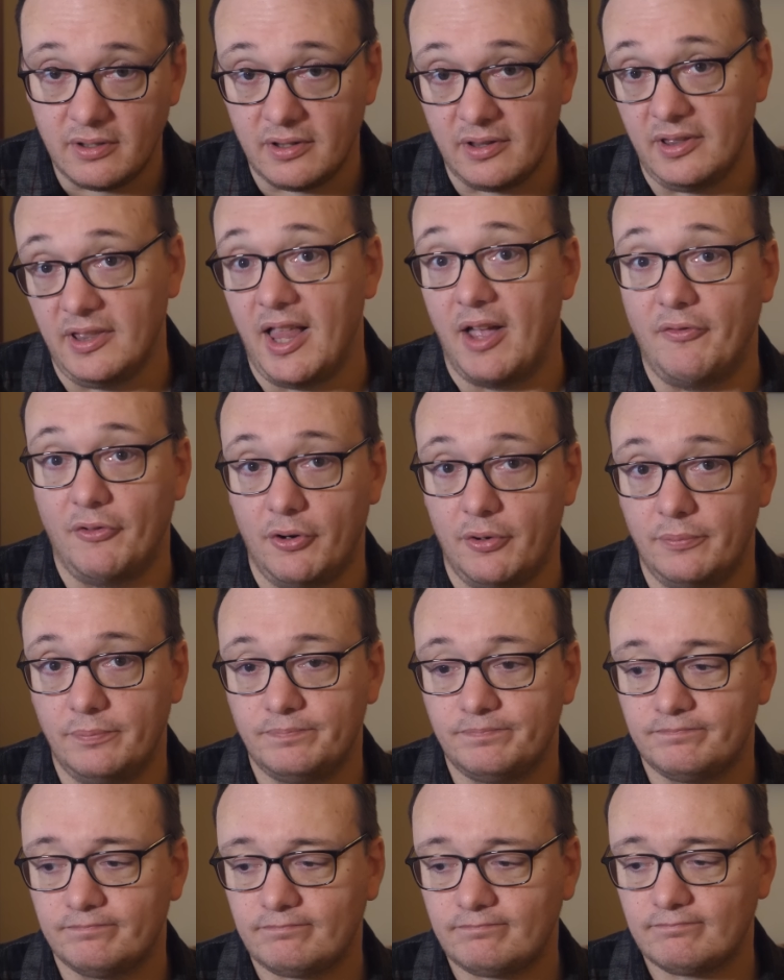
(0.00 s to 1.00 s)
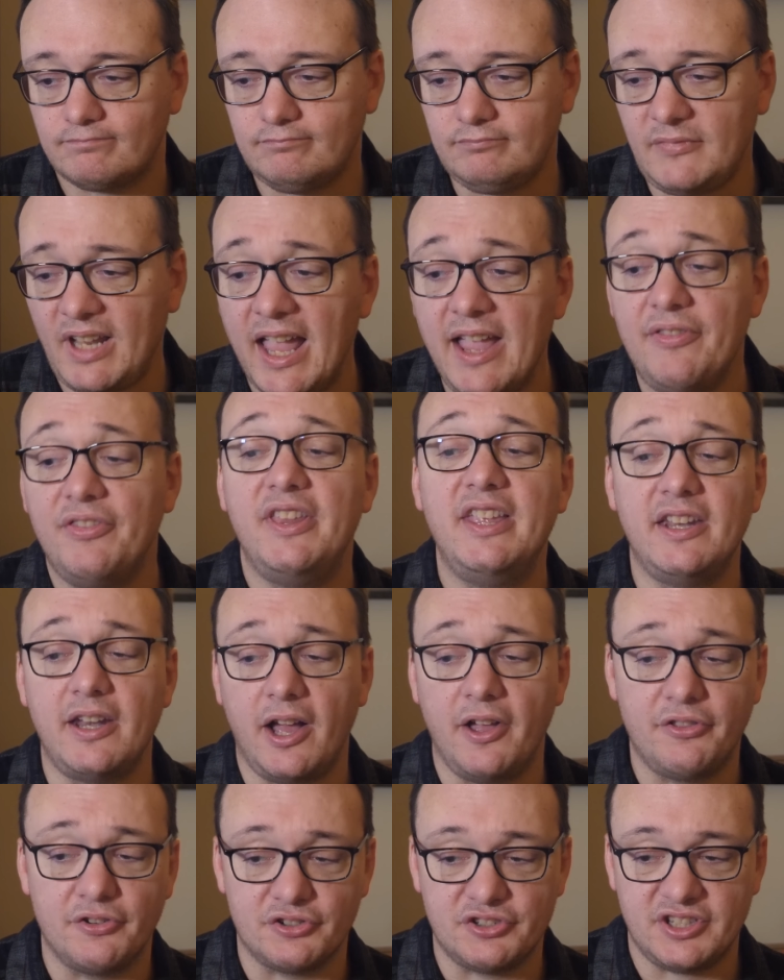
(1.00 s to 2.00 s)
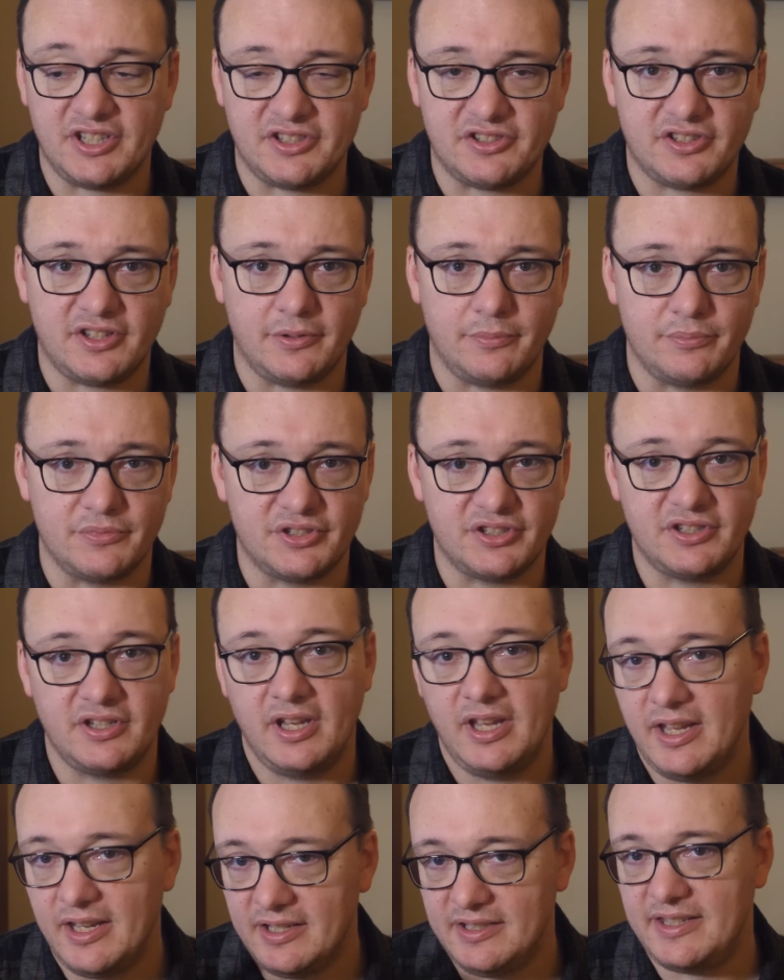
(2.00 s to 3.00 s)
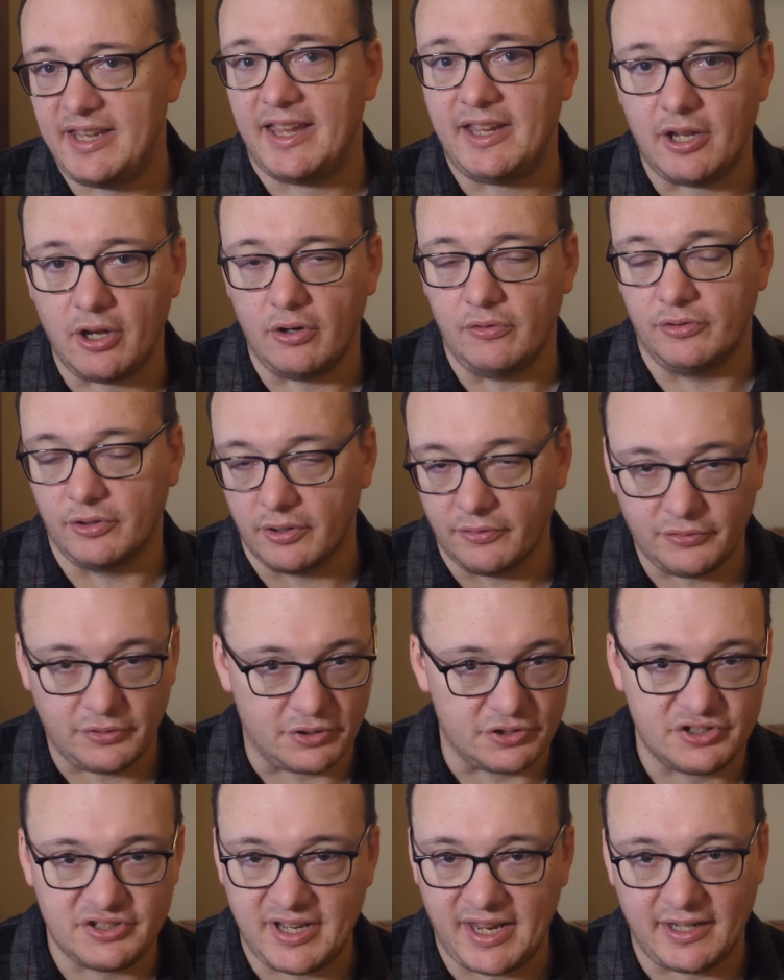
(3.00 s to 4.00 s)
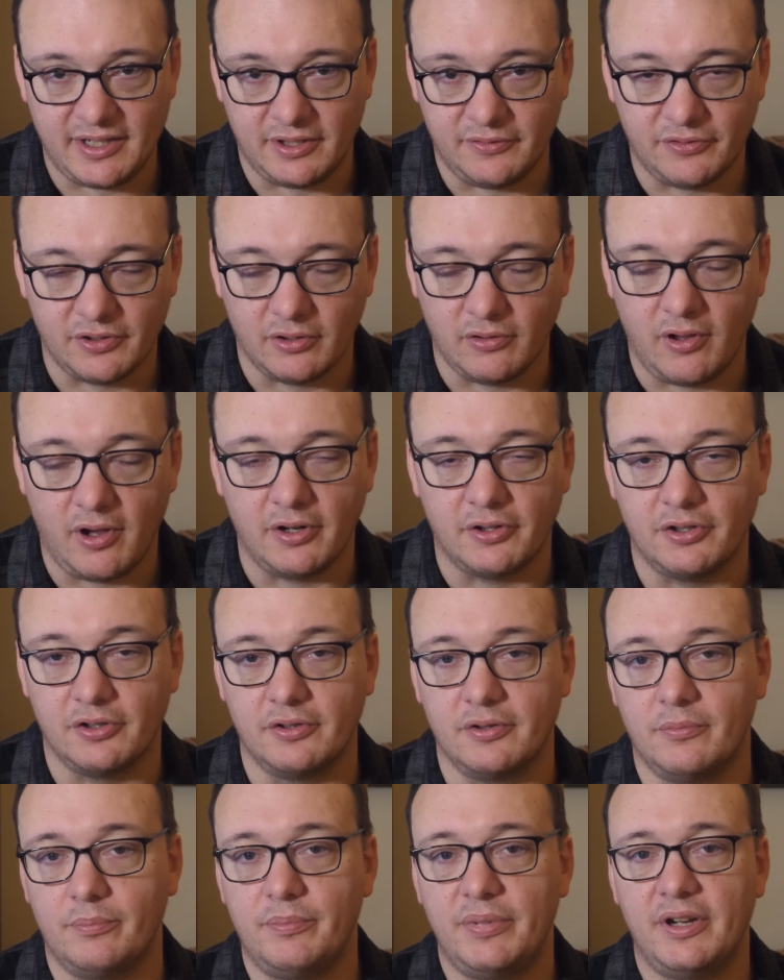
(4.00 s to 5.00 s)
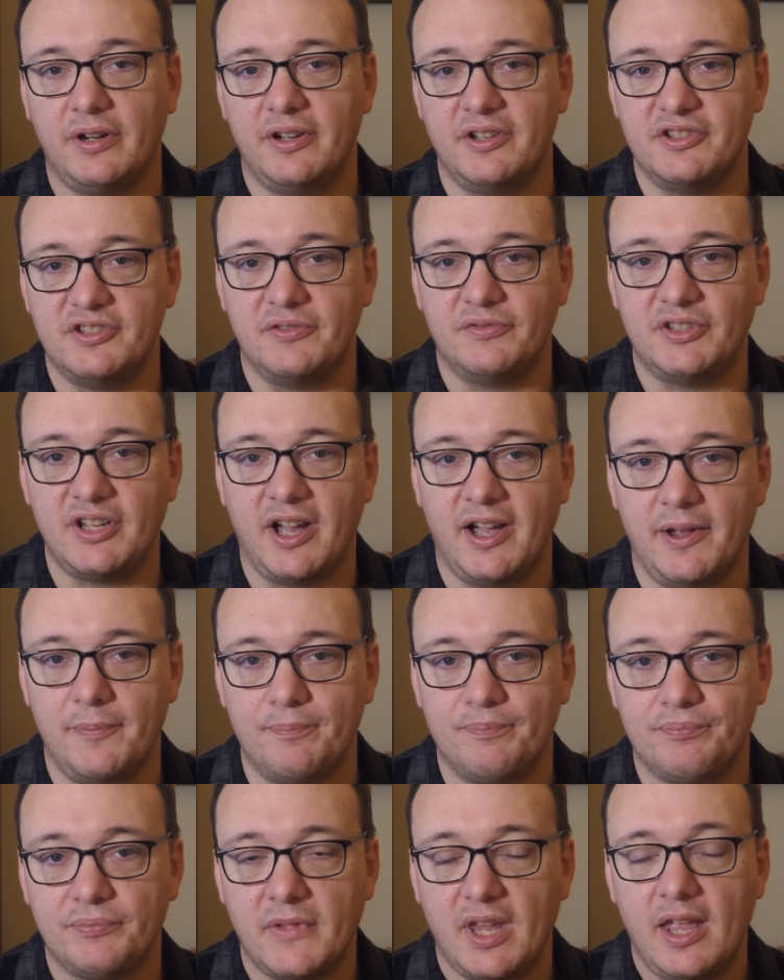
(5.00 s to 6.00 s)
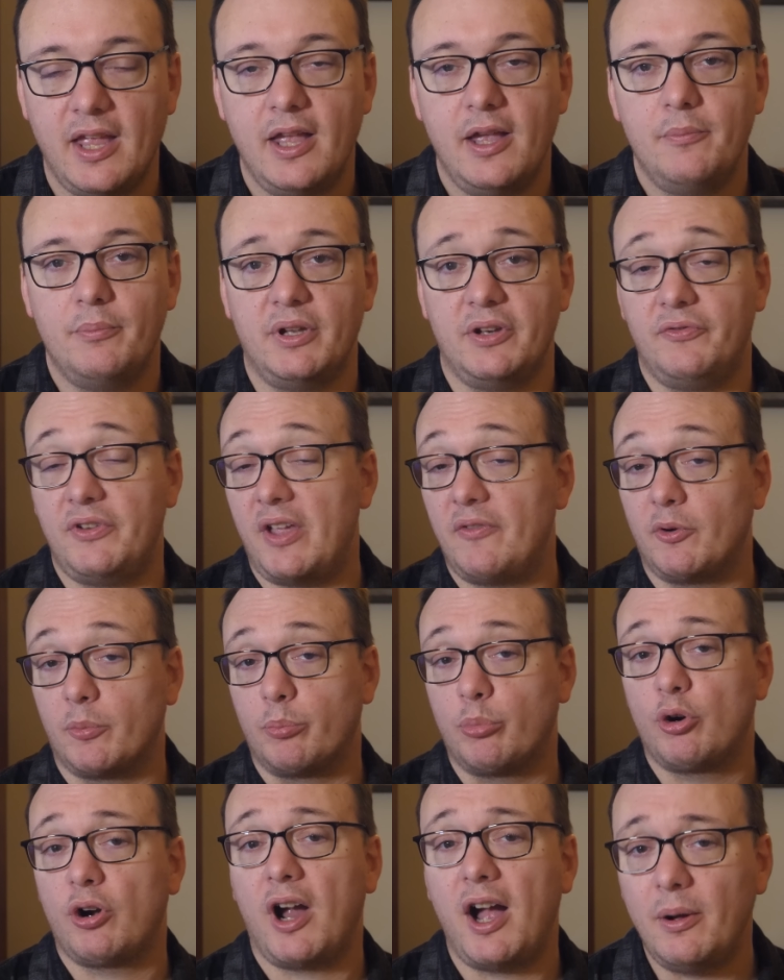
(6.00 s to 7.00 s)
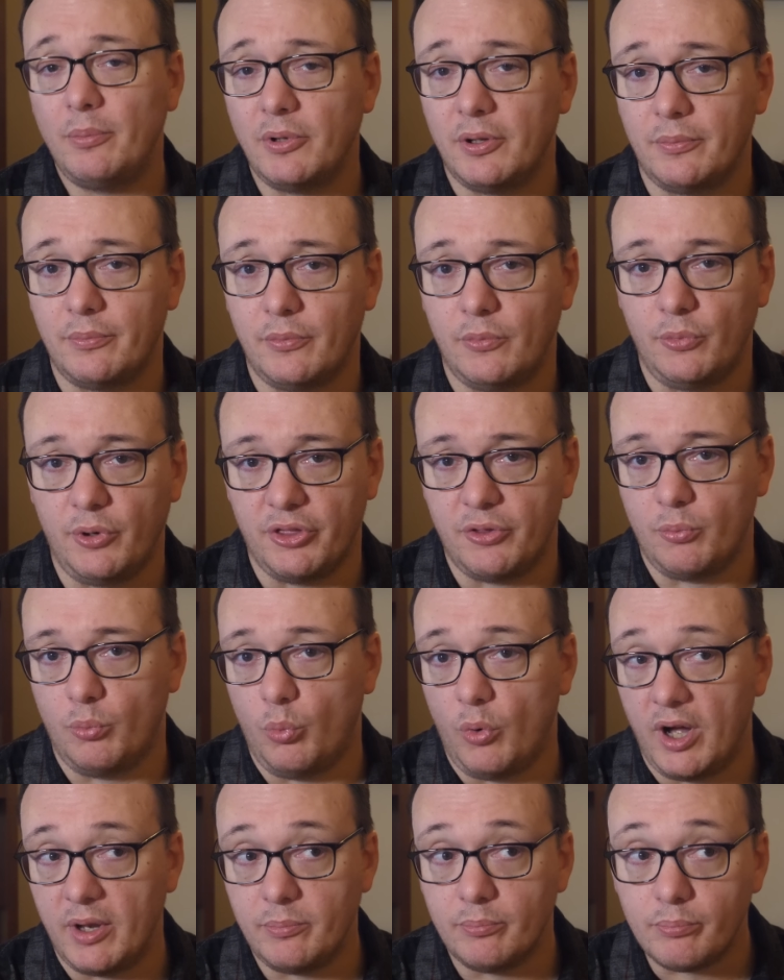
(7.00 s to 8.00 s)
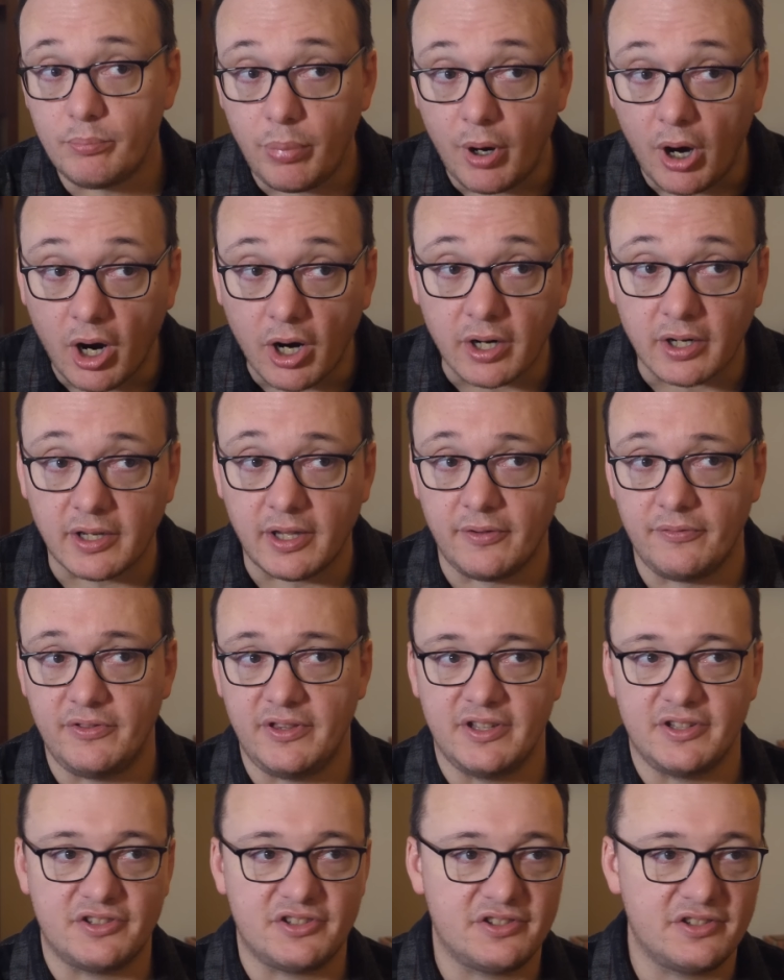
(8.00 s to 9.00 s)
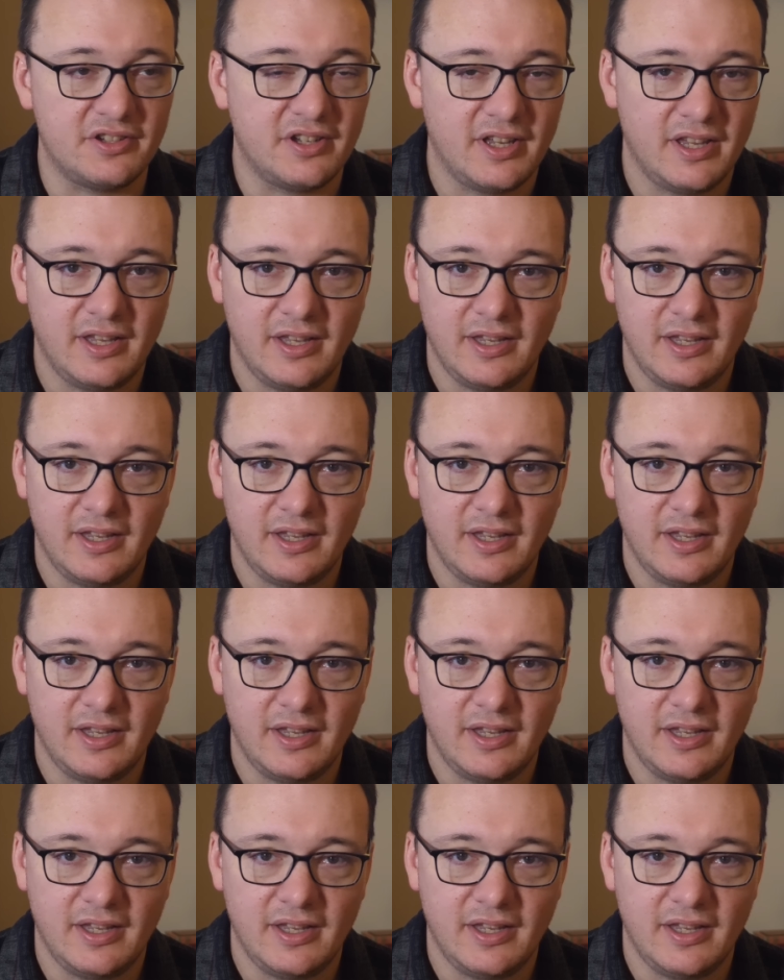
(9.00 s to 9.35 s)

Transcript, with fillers: level. And then other systems take over if you're standing for longer periods of time. But if you have a problem with one part of this